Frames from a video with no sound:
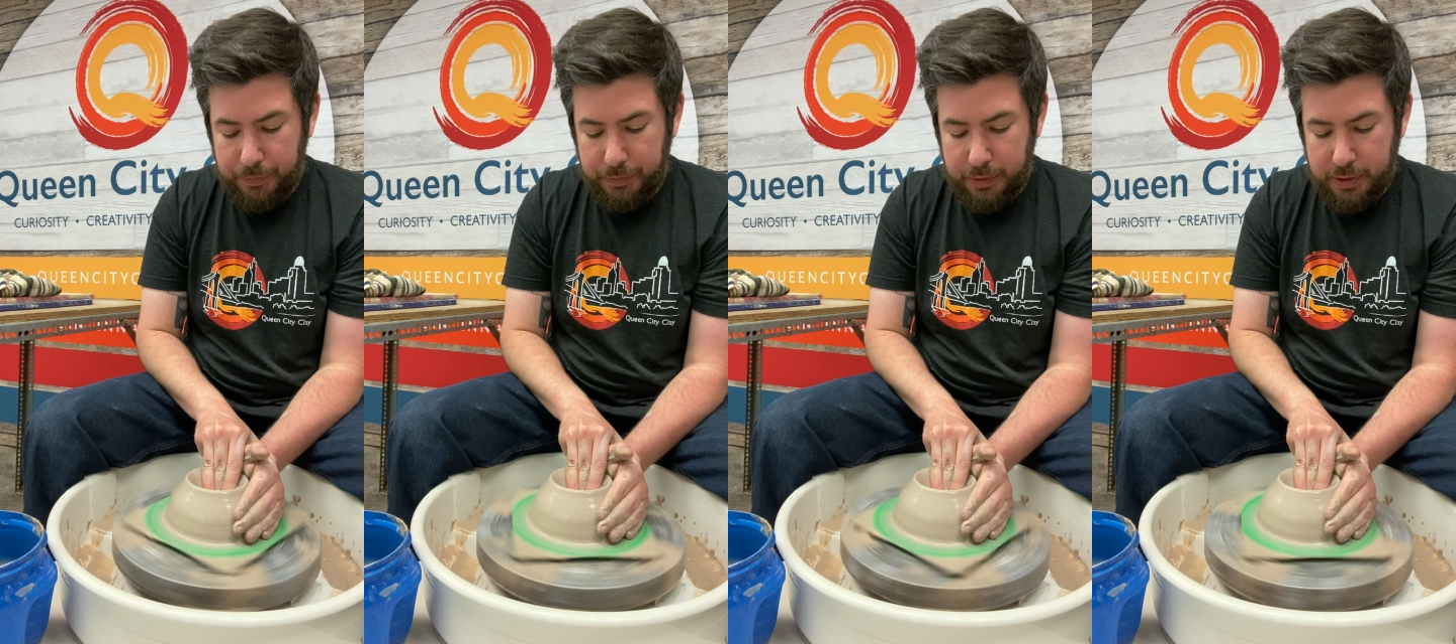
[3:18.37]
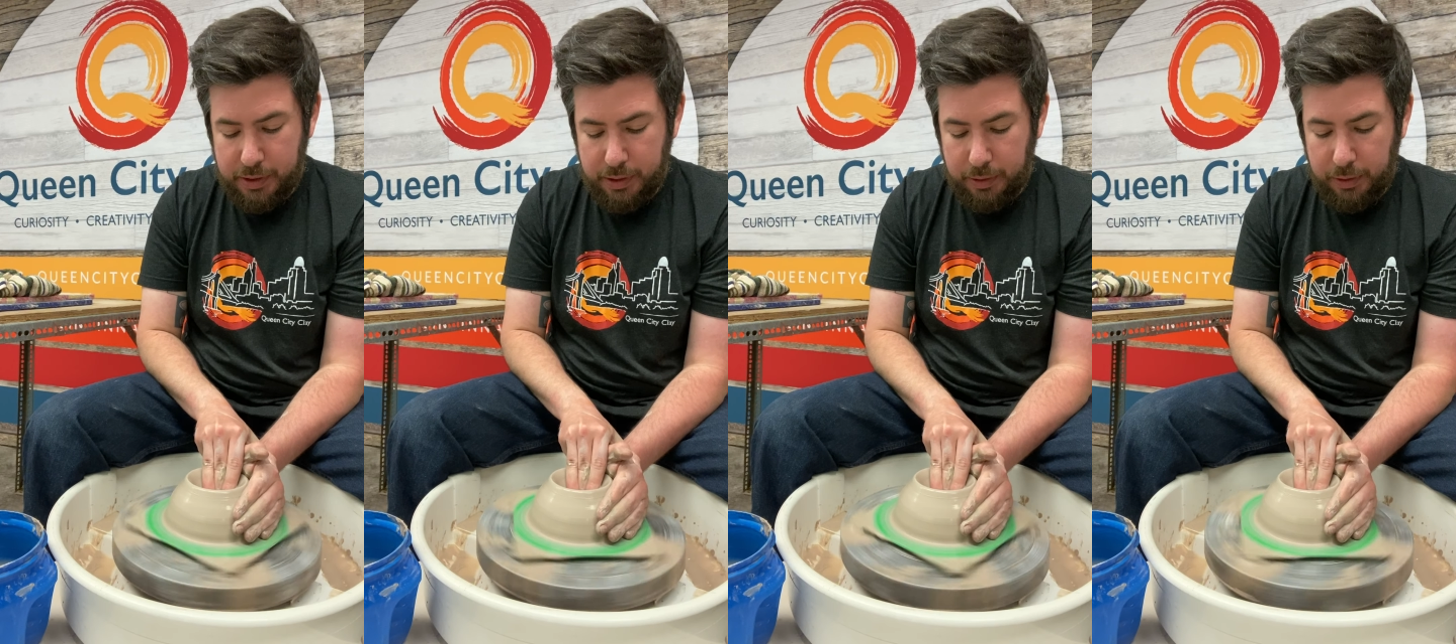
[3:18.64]

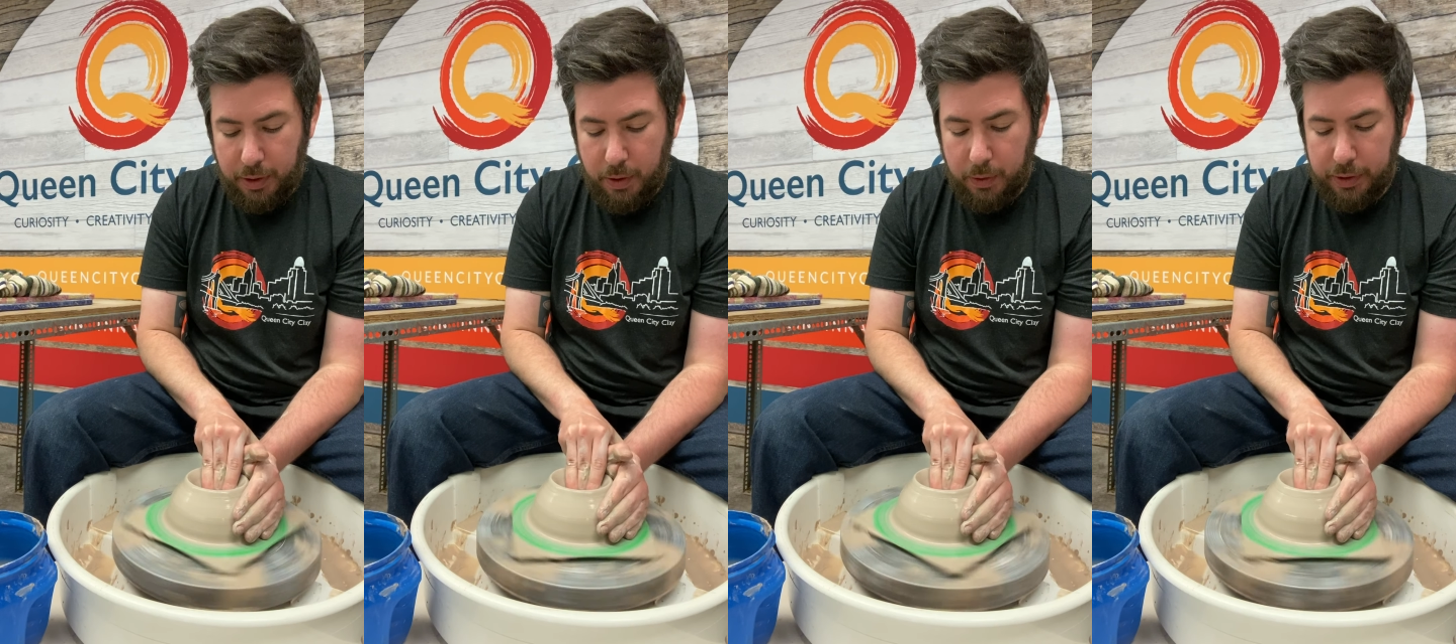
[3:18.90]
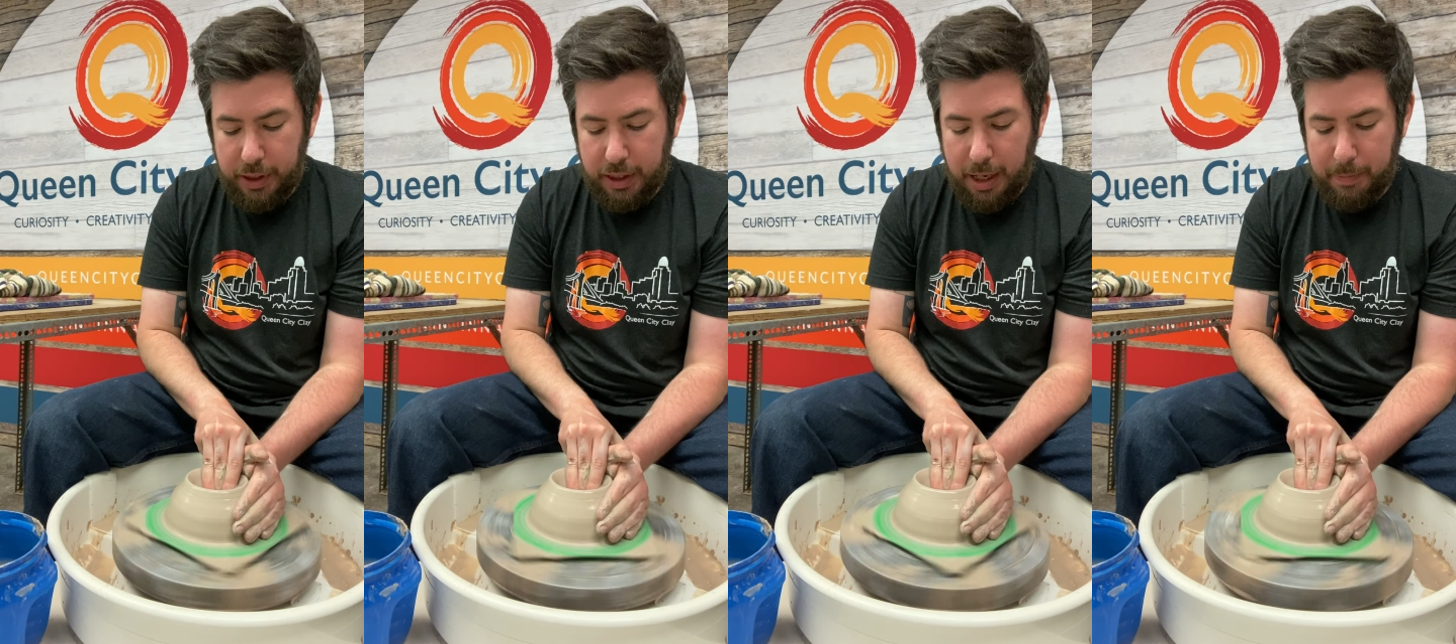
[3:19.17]

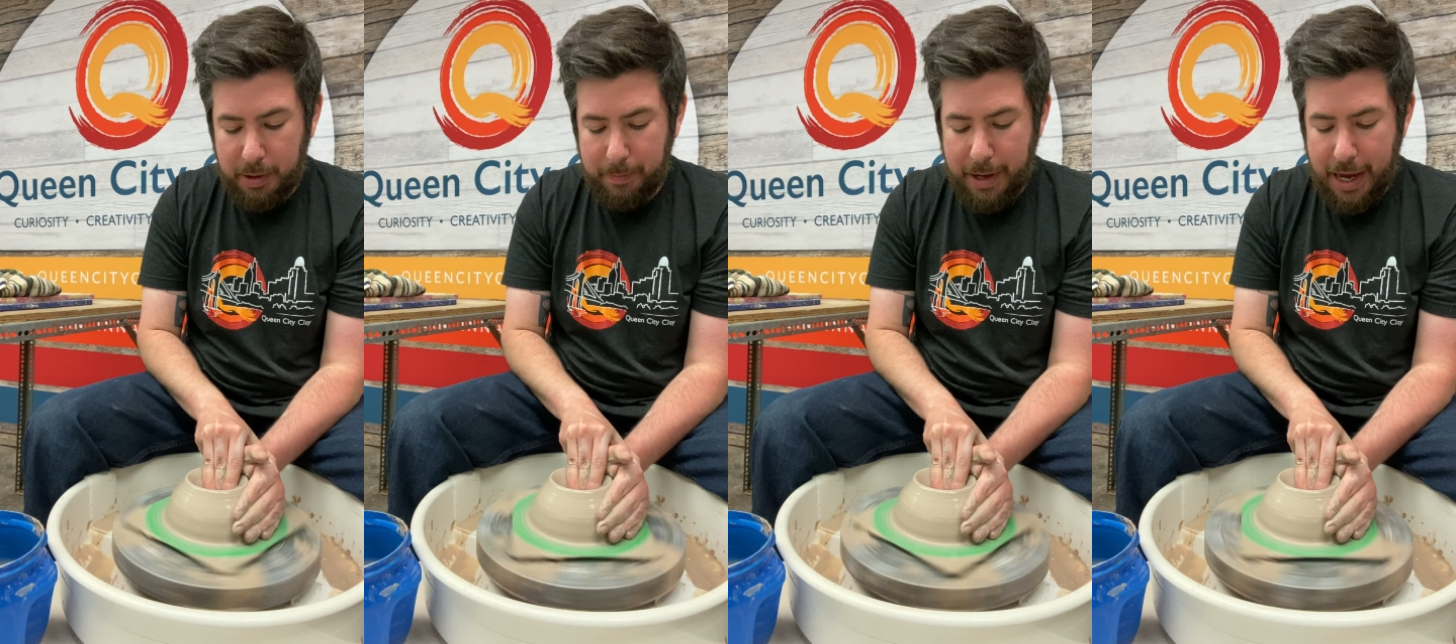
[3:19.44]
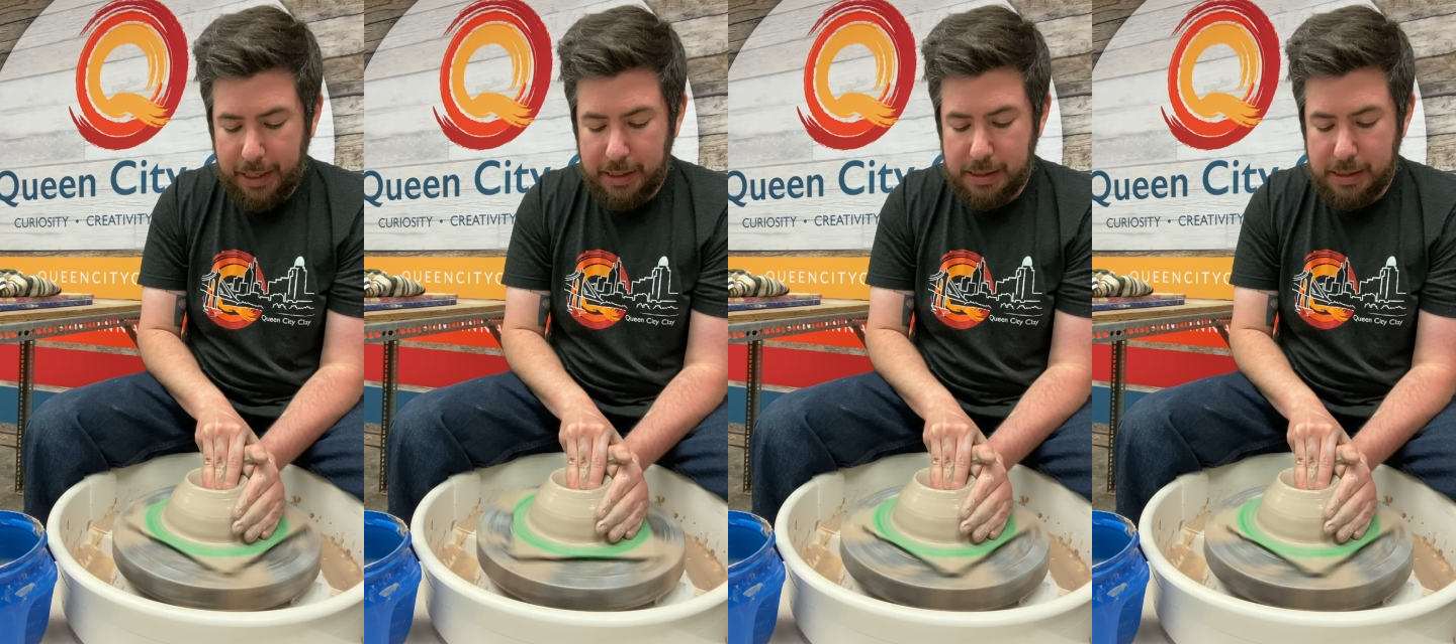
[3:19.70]
Slowly coming back.